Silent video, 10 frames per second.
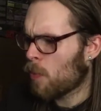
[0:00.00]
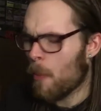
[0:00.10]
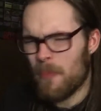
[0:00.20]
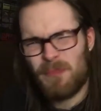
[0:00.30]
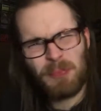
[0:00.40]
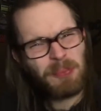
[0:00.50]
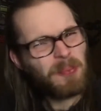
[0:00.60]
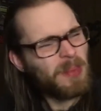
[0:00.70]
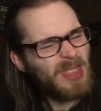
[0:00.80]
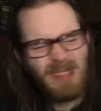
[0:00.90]
Mm.
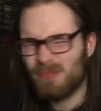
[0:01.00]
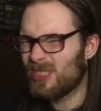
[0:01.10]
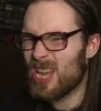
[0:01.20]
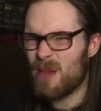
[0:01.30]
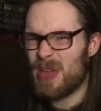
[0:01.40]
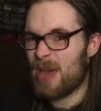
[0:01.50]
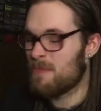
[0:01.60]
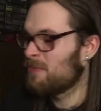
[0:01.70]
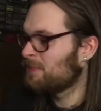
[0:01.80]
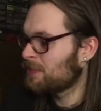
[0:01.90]
Oh
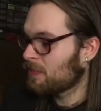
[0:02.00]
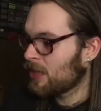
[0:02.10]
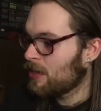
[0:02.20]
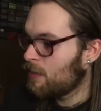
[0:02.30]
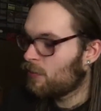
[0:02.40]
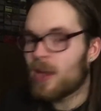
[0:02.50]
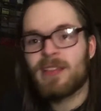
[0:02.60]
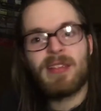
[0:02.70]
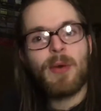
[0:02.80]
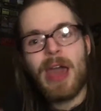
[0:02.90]
man. So I
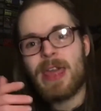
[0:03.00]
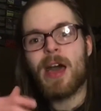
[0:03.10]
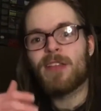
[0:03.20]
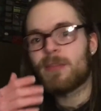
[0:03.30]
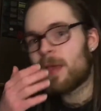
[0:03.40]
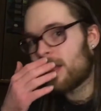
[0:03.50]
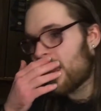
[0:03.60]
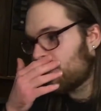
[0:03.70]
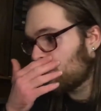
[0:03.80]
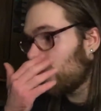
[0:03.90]
can see why they also made an
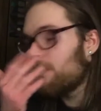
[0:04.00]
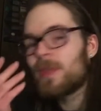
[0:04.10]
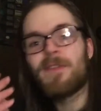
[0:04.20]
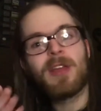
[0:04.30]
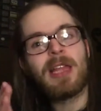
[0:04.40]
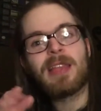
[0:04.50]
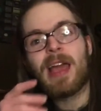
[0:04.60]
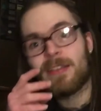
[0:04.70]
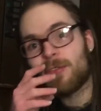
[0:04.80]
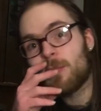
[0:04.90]
ice cream. I feel like the
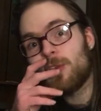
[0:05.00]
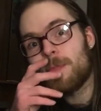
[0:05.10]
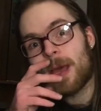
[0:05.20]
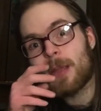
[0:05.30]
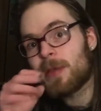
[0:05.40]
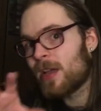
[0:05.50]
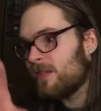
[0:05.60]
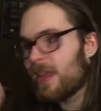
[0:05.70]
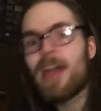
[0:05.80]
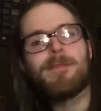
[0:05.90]
ice cream will do better
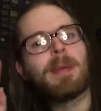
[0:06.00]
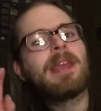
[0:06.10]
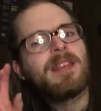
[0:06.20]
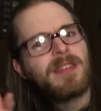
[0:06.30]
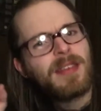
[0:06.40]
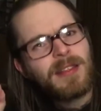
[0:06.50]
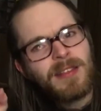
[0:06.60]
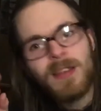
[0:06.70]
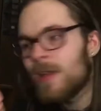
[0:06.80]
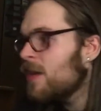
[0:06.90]
because they have
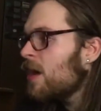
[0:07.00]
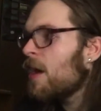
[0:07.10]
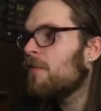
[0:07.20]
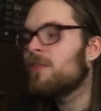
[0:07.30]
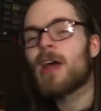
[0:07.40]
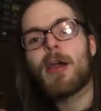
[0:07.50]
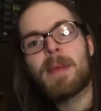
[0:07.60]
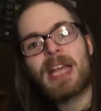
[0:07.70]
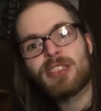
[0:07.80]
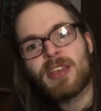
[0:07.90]
pieces of Sour
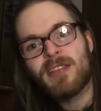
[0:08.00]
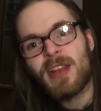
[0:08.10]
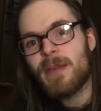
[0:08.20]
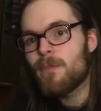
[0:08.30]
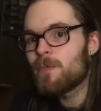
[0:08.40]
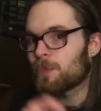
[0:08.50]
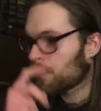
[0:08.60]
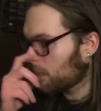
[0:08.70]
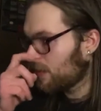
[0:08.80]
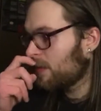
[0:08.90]
Patch Kids in it.
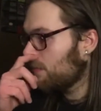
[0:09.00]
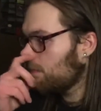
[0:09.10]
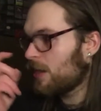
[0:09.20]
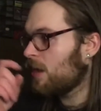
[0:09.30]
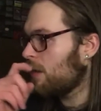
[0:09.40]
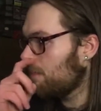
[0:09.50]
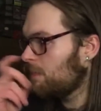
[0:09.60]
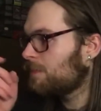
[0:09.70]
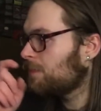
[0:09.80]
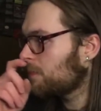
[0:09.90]
But um,
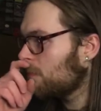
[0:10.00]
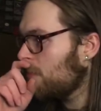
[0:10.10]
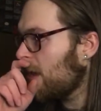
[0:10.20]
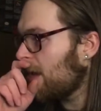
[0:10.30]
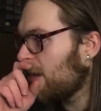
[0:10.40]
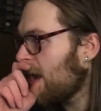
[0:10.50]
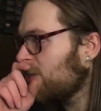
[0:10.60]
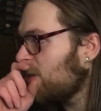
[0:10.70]
man, I